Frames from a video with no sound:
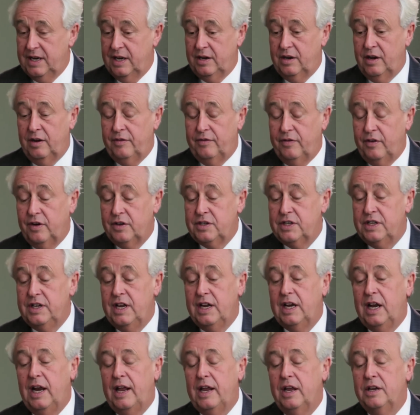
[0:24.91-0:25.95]
And
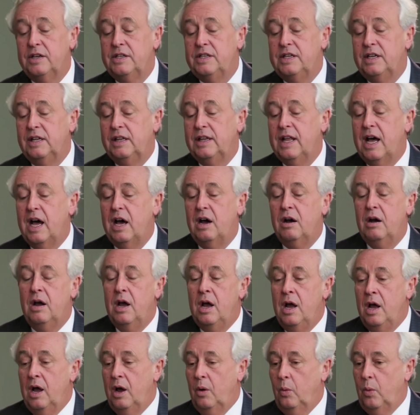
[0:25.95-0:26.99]
unfortunately, until now,
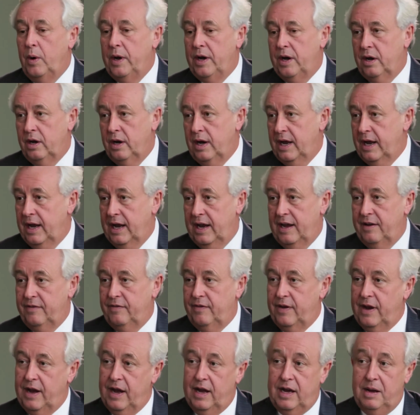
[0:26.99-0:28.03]
we don't
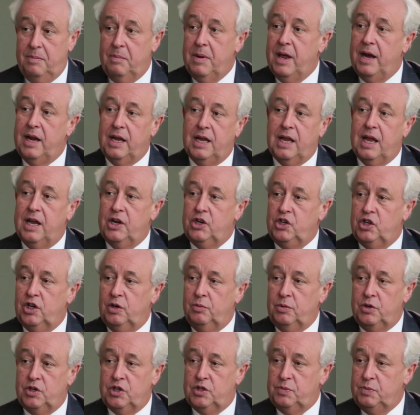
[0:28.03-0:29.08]
have any medication
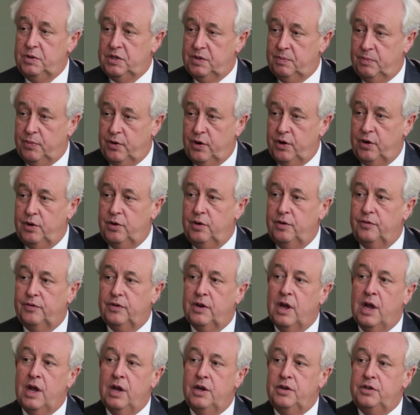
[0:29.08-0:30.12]
which has been approved
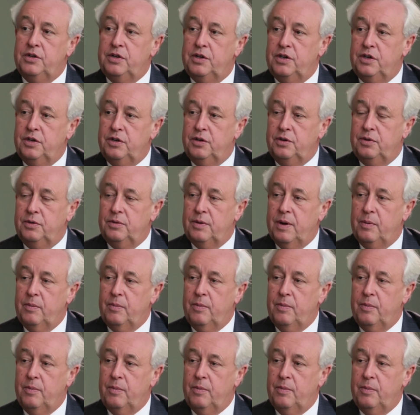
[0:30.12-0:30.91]
to